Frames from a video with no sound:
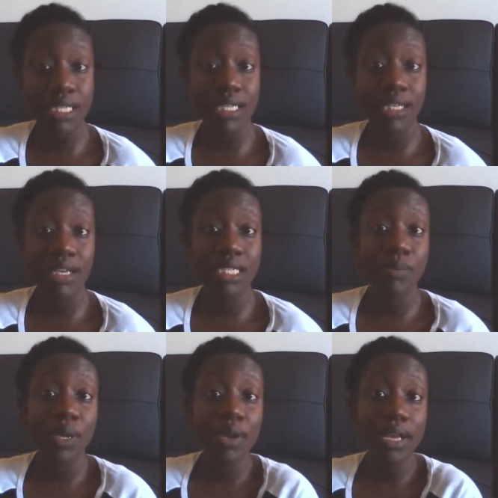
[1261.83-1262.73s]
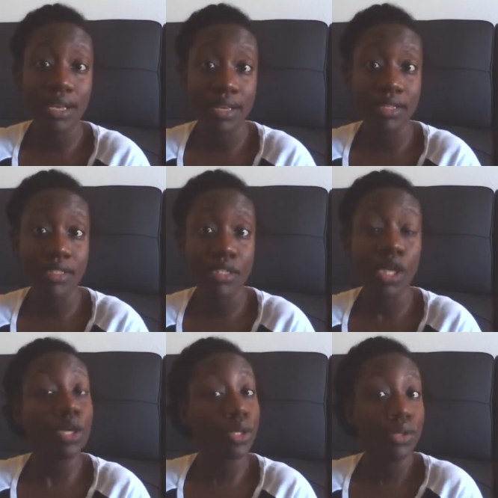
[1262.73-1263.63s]
to get the experience?
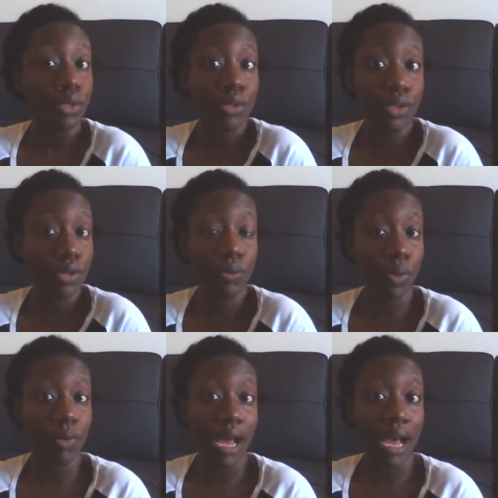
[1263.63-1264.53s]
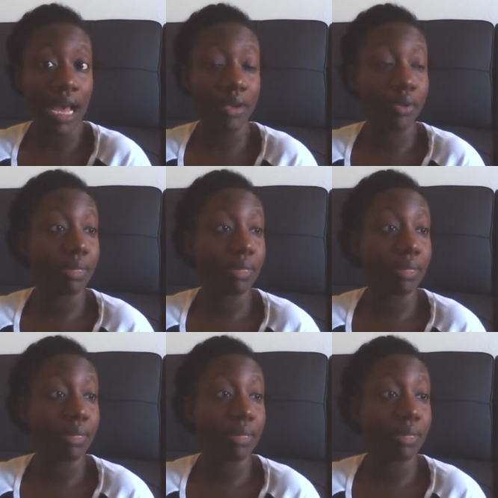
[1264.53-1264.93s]
You won't hire